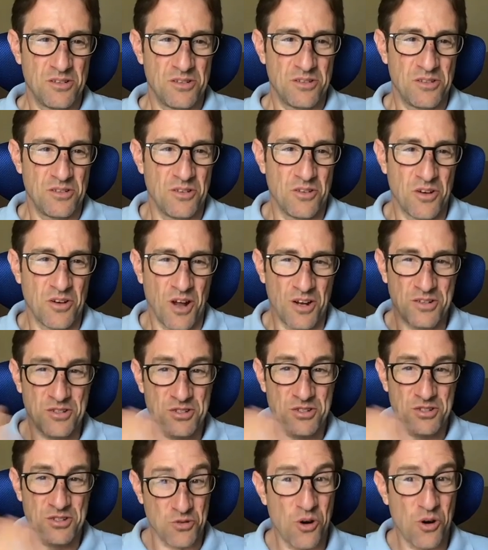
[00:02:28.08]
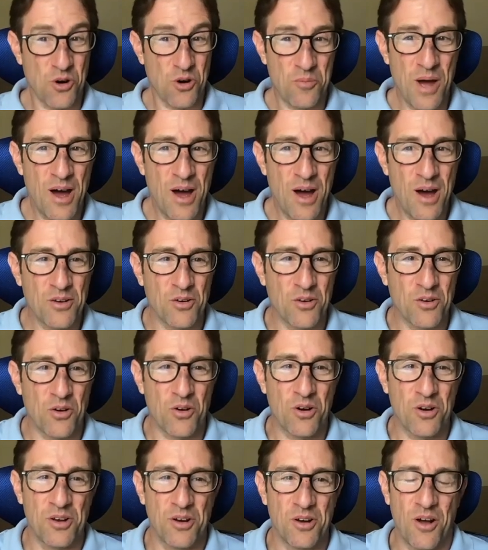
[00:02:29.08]
you're not sure about,
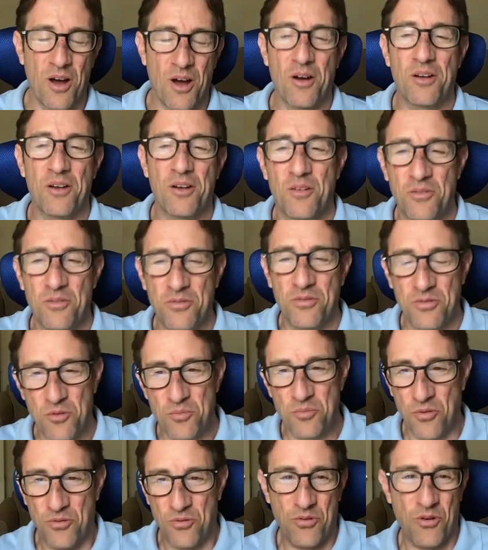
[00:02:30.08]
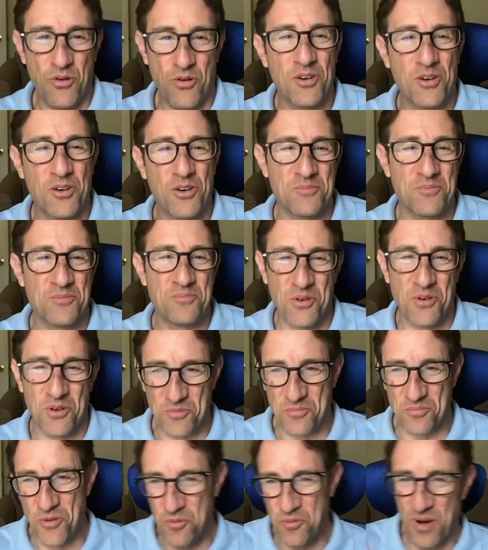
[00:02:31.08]
or if you prefer to put
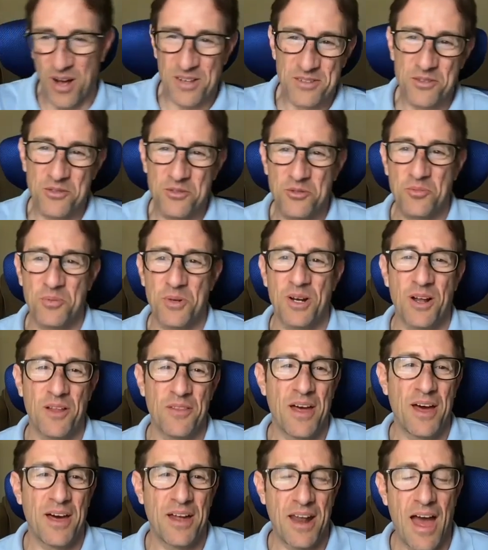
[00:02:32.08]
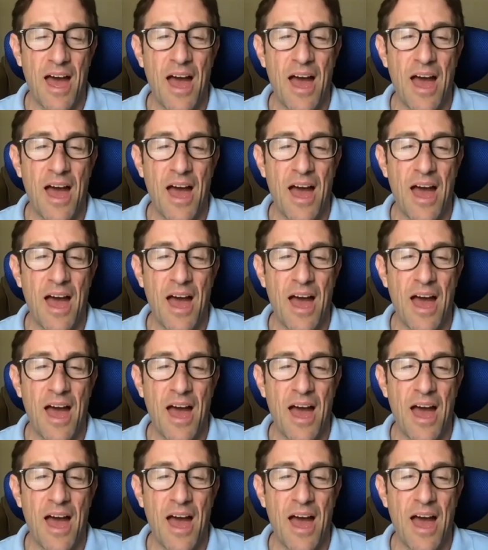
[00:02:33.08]
a more positive spin on that,